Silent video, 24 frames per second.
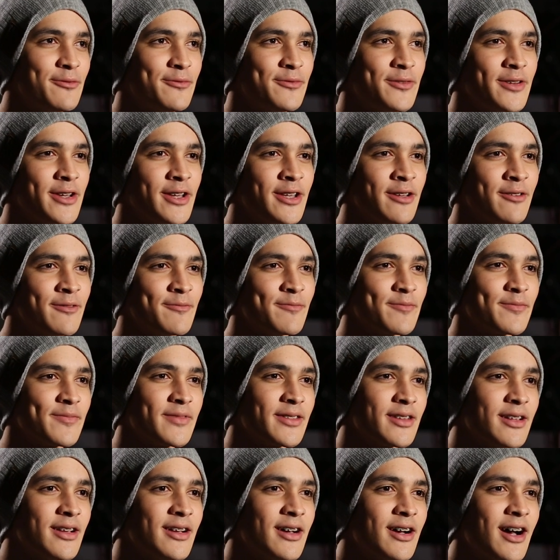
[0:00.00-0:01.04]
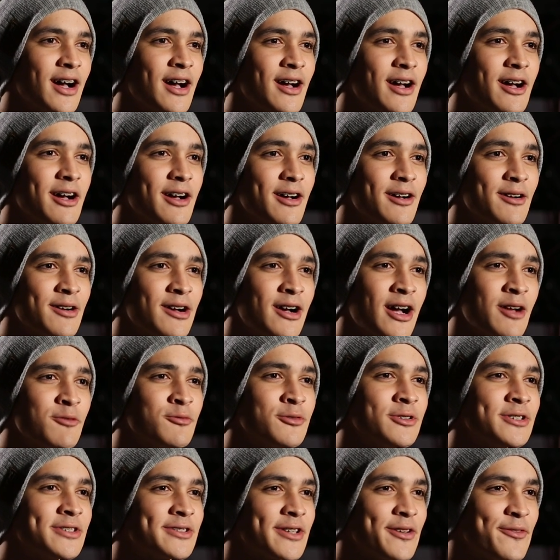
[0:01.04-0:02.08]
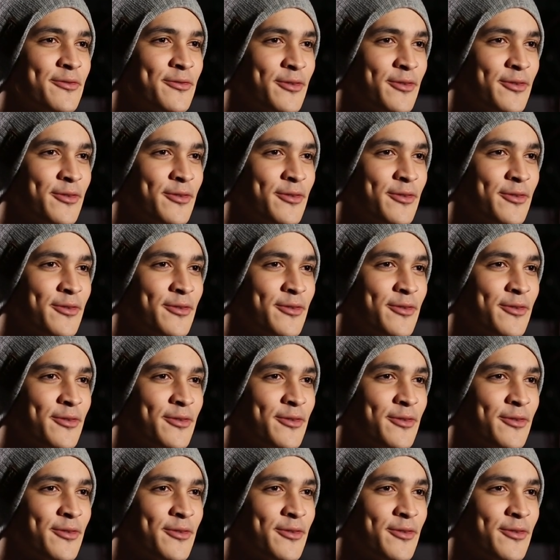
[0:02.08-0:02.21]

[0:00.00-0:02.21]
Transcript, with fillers: think, I, I would say